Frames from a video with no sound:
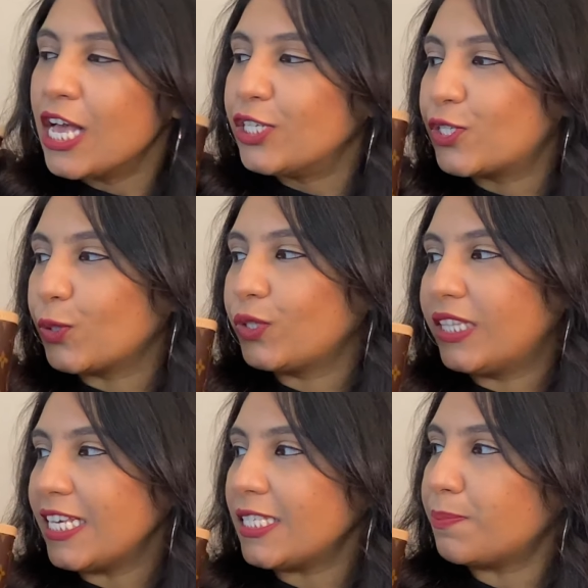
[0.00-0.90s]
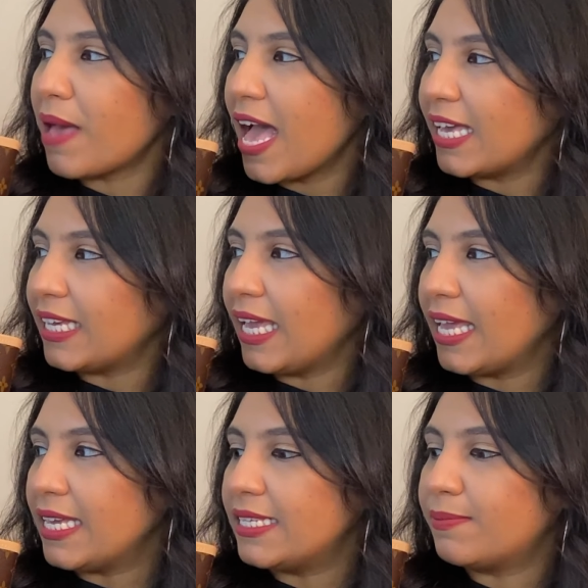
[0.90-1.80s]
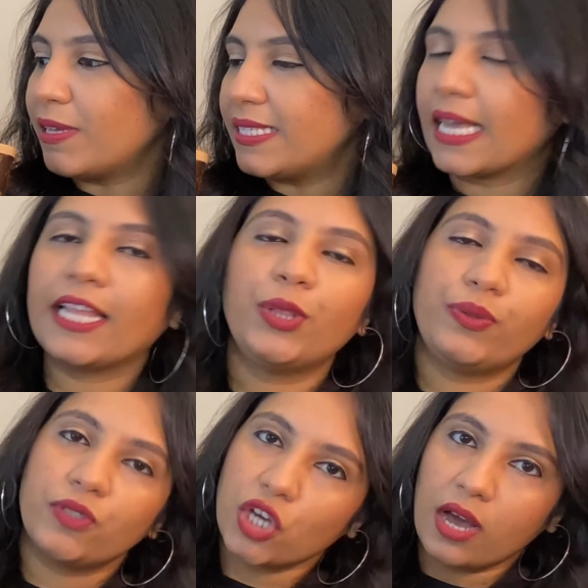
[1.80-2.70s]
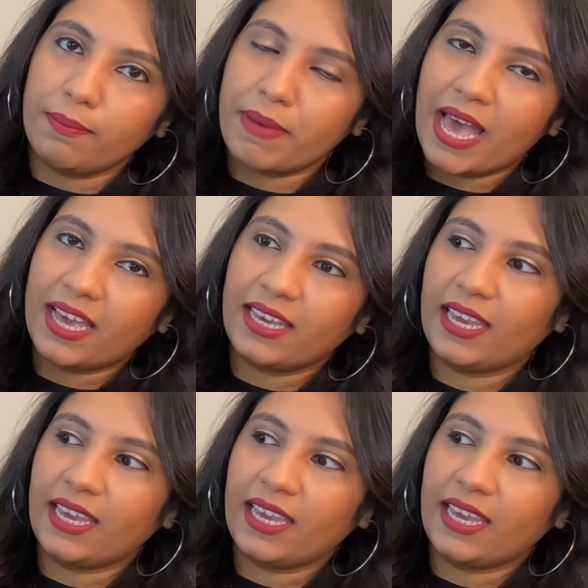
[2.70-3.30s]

So this bag is my second Louis Vuitton bag,